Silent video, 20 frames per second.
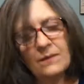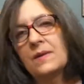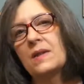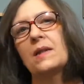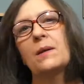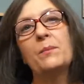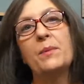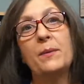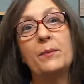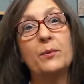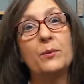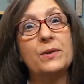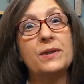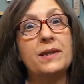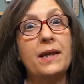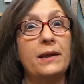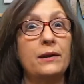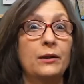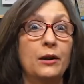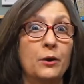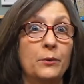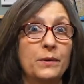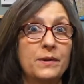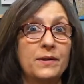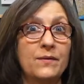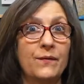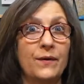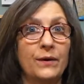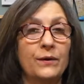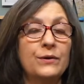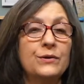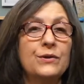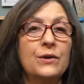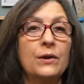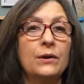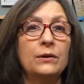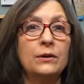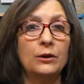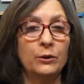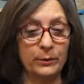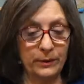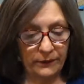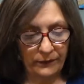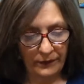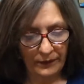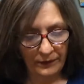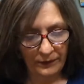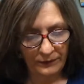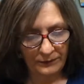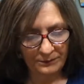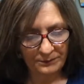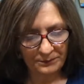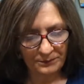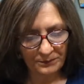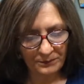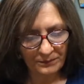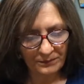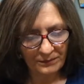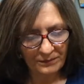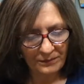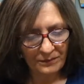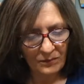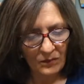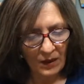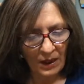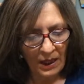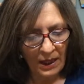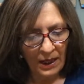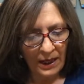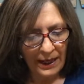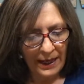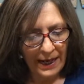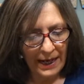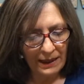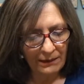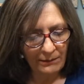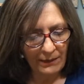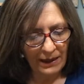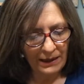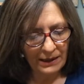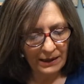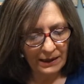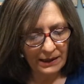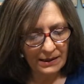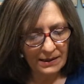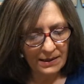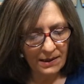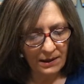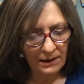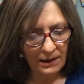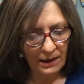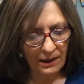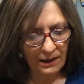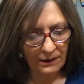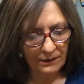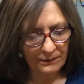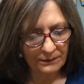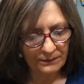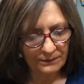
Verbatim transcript: Some people would say Louisville. It's Louisville. Handmade in Kentucky.